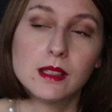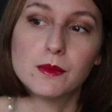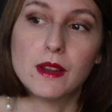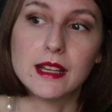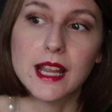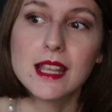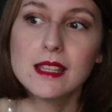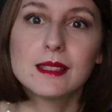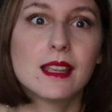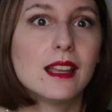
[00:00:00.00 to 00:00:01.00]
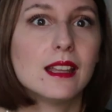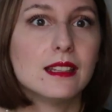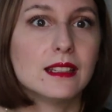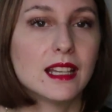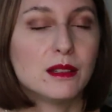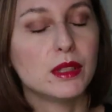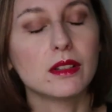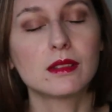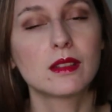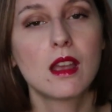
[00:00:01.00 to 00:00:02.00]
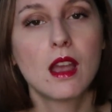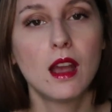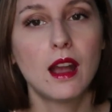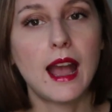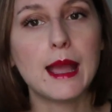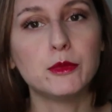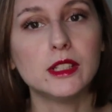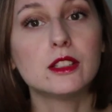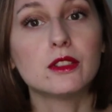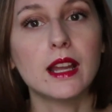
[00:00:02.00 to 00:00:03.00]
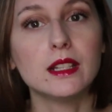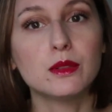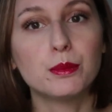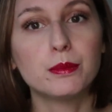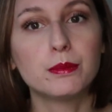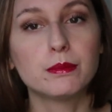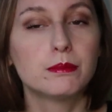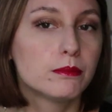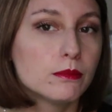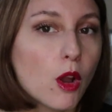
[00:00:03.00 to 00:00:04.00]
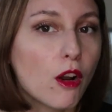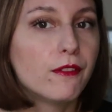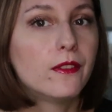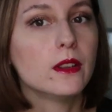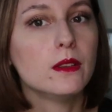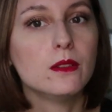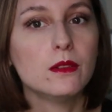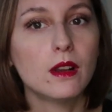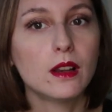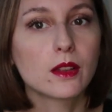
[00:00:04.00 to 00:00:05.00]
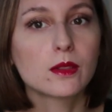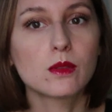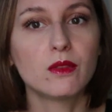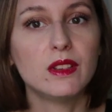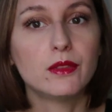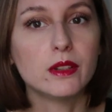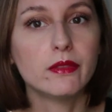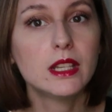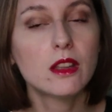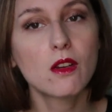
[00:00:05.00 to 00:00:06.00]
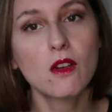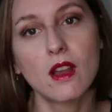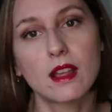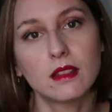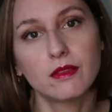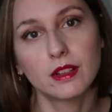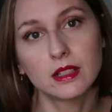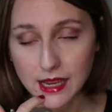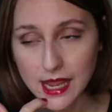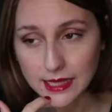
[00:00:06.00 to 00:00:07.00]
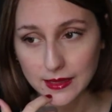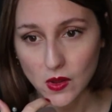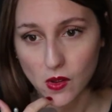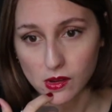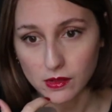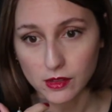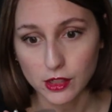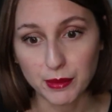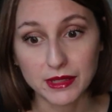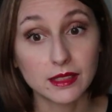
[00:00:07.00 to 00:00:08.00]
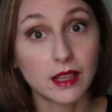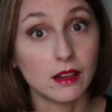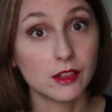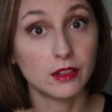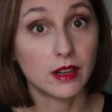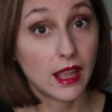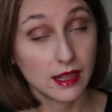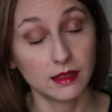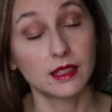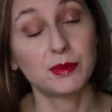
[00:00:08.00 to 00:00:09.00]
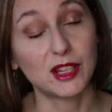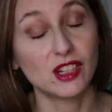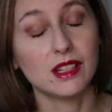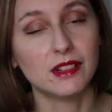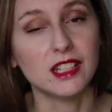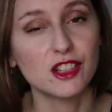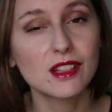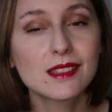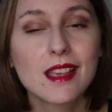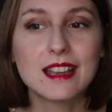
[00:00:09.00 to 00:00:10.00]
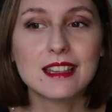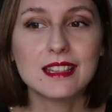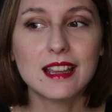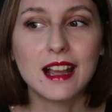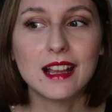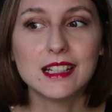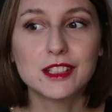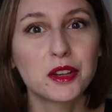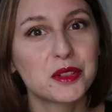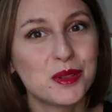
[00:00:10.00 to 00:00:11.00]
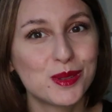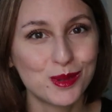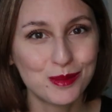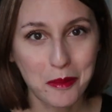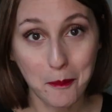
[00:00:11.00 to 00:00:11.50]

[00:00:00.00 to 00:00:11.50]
it's very nice and again because I'm really trying to offer you a lots of different video and different takes on Japanese culture and especially religion. And I talk to you soon.